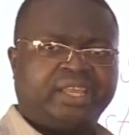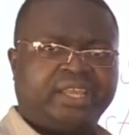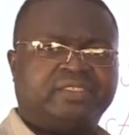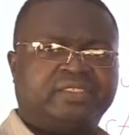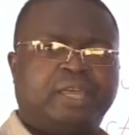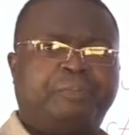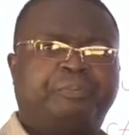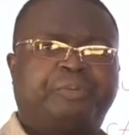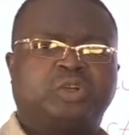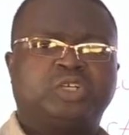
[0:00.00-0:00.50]

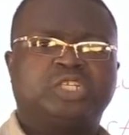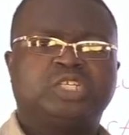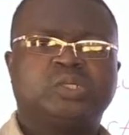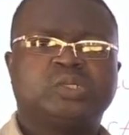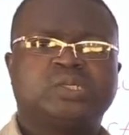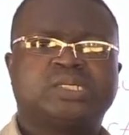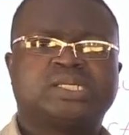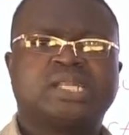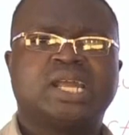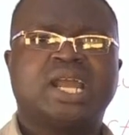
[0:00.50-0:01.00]
They
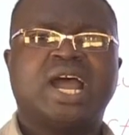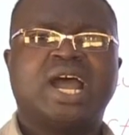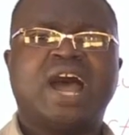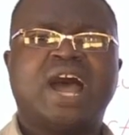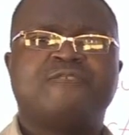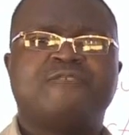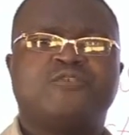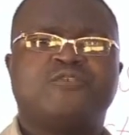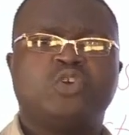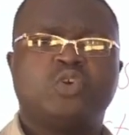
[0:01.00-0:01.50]
produce a
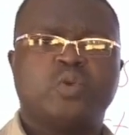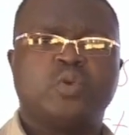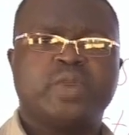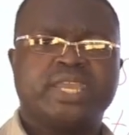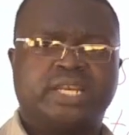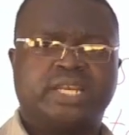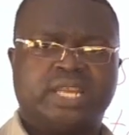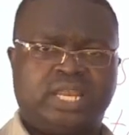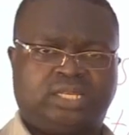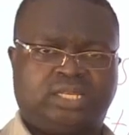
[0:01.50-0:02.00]

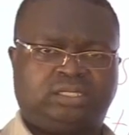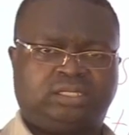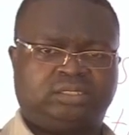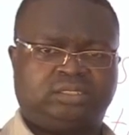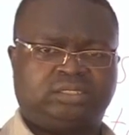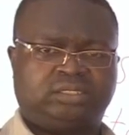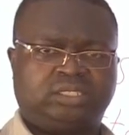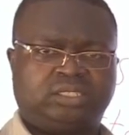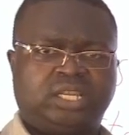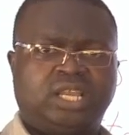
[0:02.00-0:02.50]
fluid.
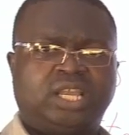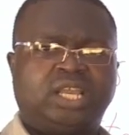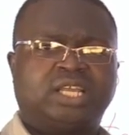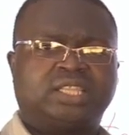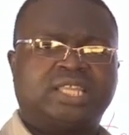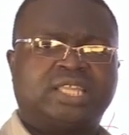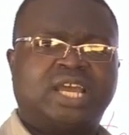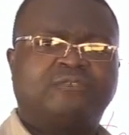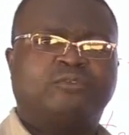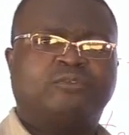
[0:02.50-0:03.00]

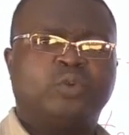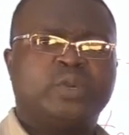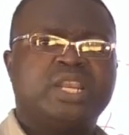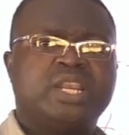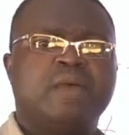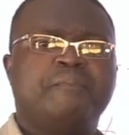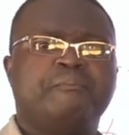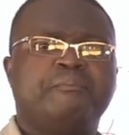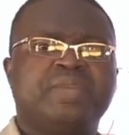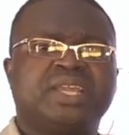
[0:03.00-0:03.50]
That
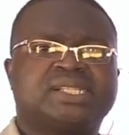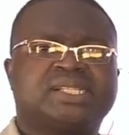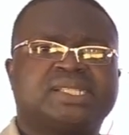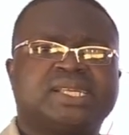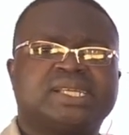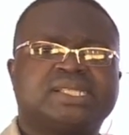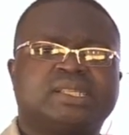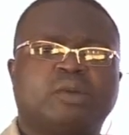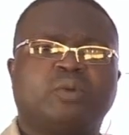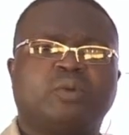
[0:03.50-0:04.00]
fluid
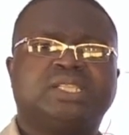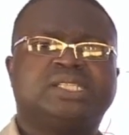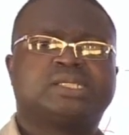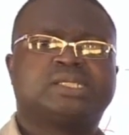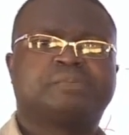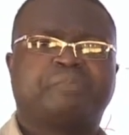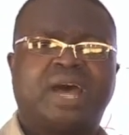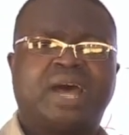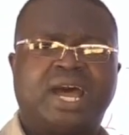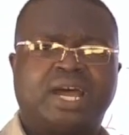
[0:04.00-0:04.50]
mixes with
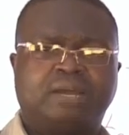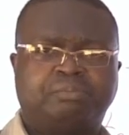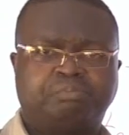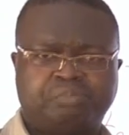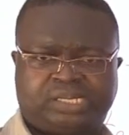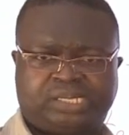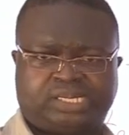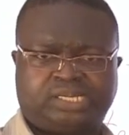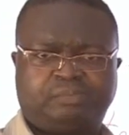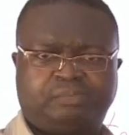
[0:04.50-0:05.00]

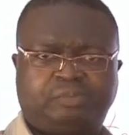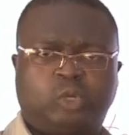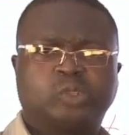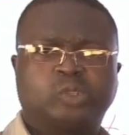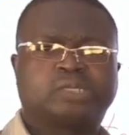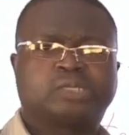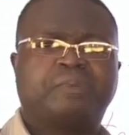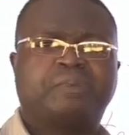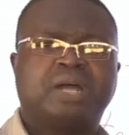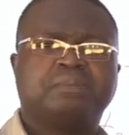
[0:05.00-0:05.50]
sperms, because
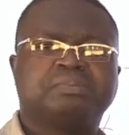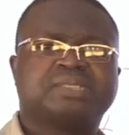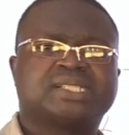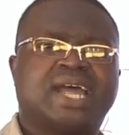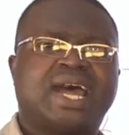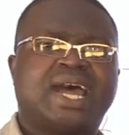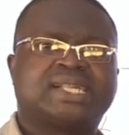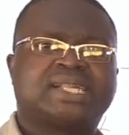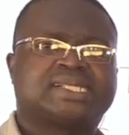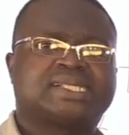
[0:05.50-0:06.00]
sperms
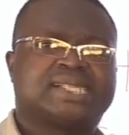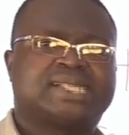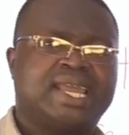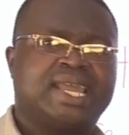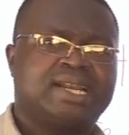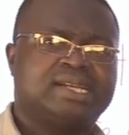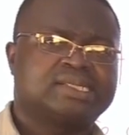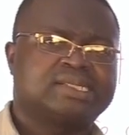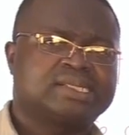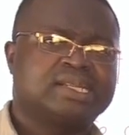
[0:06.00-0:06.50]
are
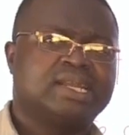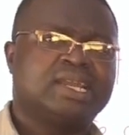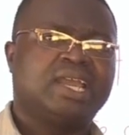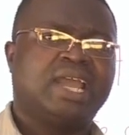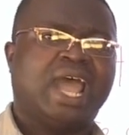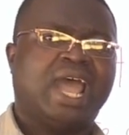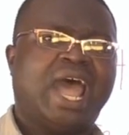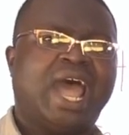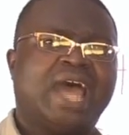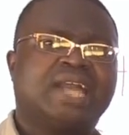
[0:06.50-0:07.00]
cells,
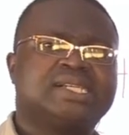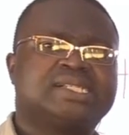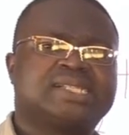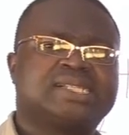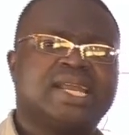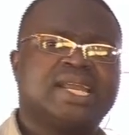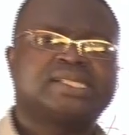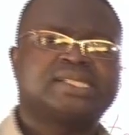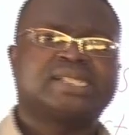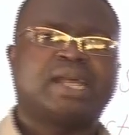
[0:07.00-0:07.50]
and
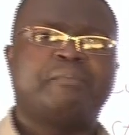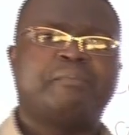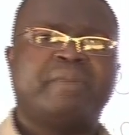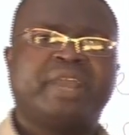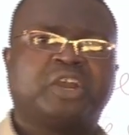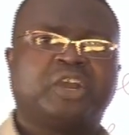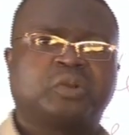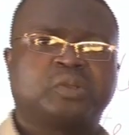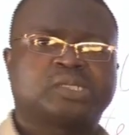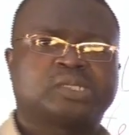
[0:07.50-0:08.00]
cells are
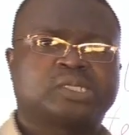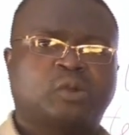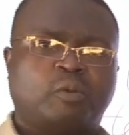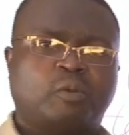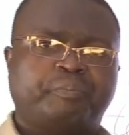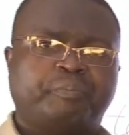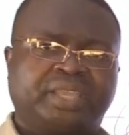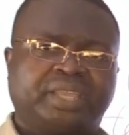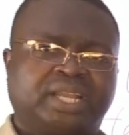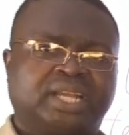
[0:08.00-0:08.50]

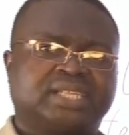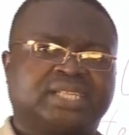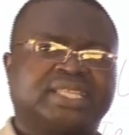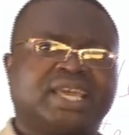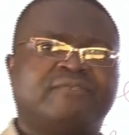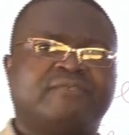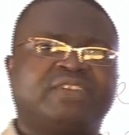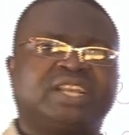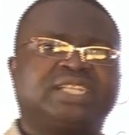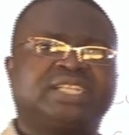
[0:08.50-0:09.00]
microscopic. They
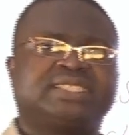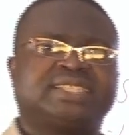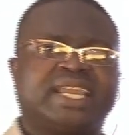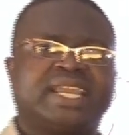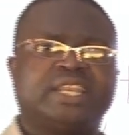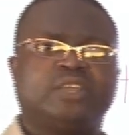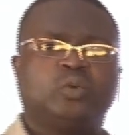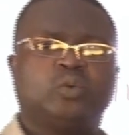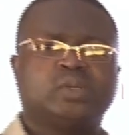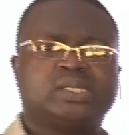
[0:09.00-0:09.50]
are very
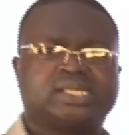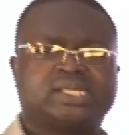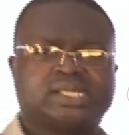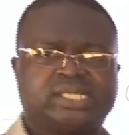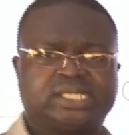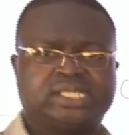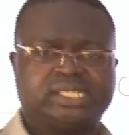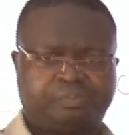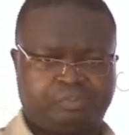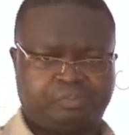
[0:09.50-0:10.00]
tiny, you won't see
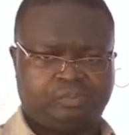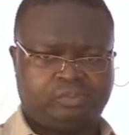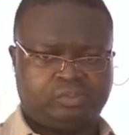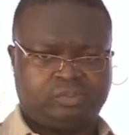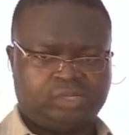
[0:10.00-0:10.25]
them.